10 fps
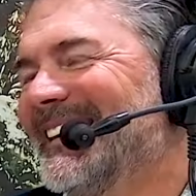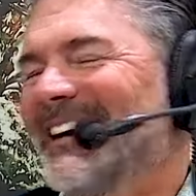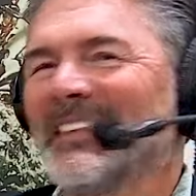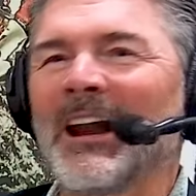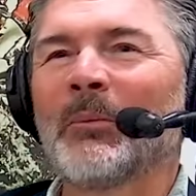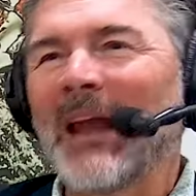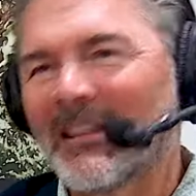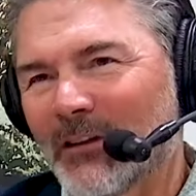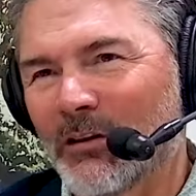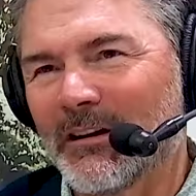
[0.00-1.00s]
Yeah. And then I went
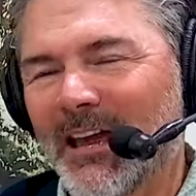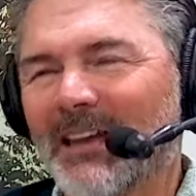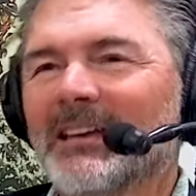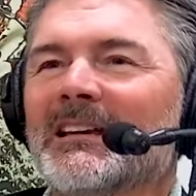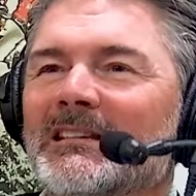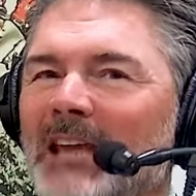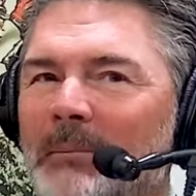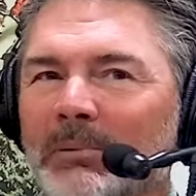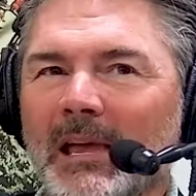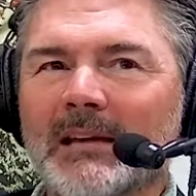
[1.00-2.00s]
out the other day,
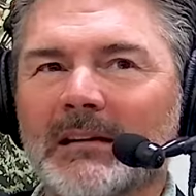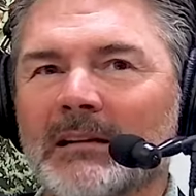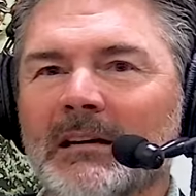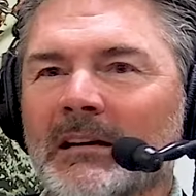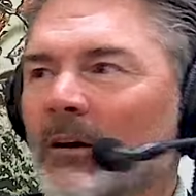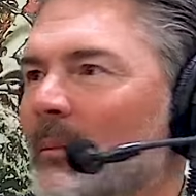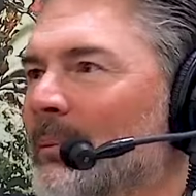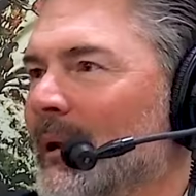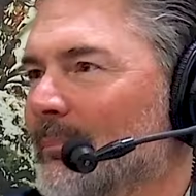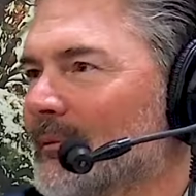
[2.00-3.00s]
same place, and didn't hear a
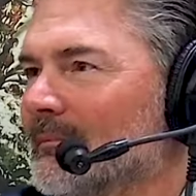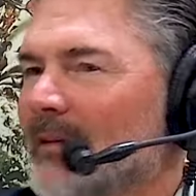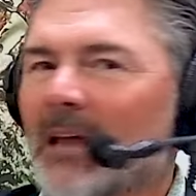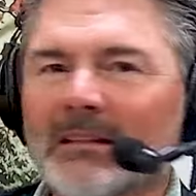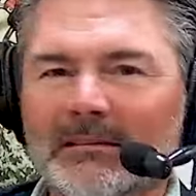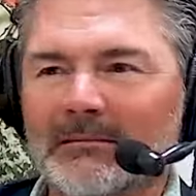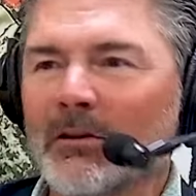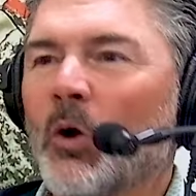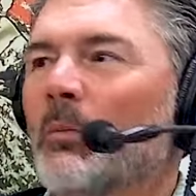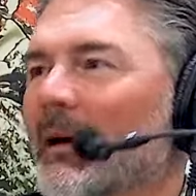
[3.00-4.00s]
peep. Nothing.
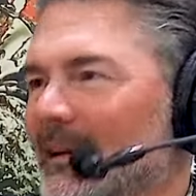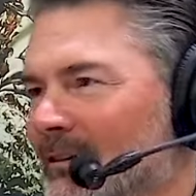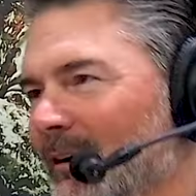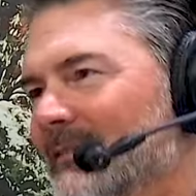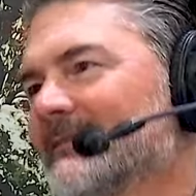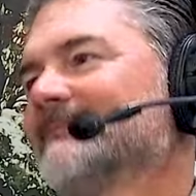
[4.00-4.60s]
Nobody talked.